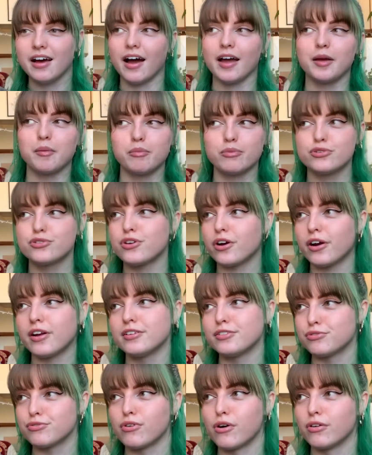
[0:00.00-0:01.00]
I am starting
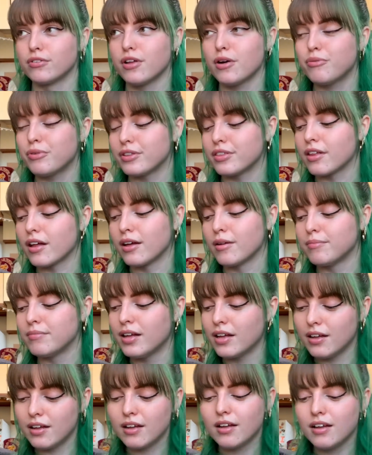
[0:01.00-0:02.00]
to fall in love with them.
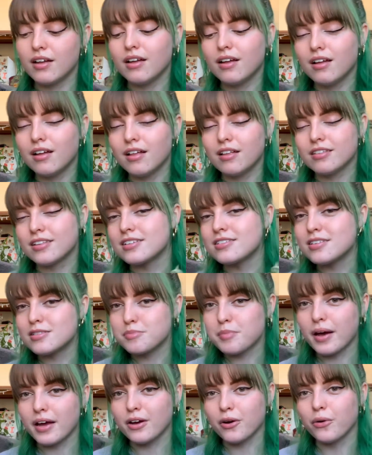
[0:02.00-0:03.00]
This is
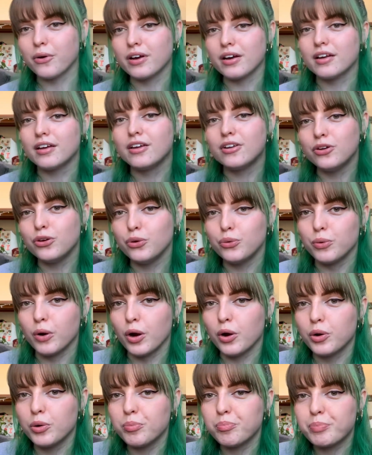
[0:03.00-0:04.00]
my Hoya Hindu
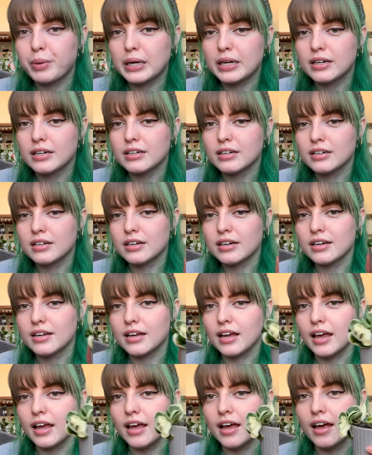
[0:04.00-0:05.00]
rope,
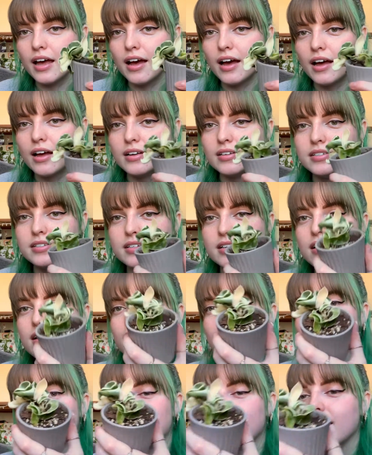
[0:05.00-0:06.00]
and
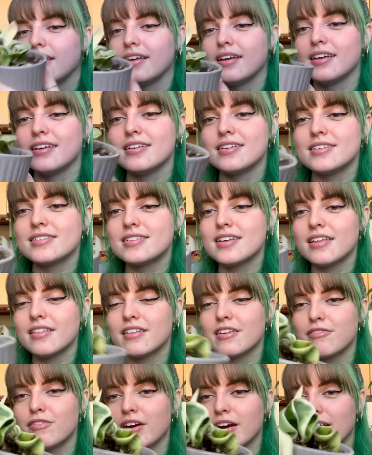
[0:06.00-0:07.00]
it is
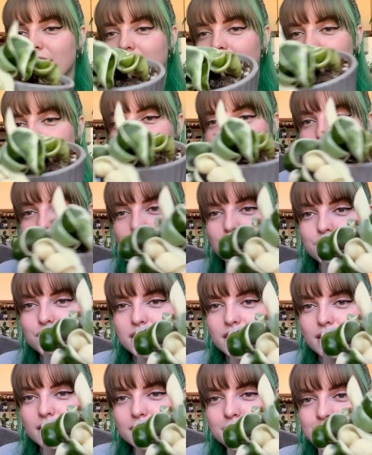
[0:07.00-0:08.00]
the variegated
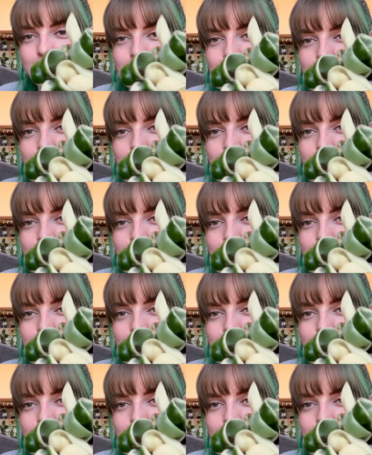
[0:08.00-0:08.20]
version.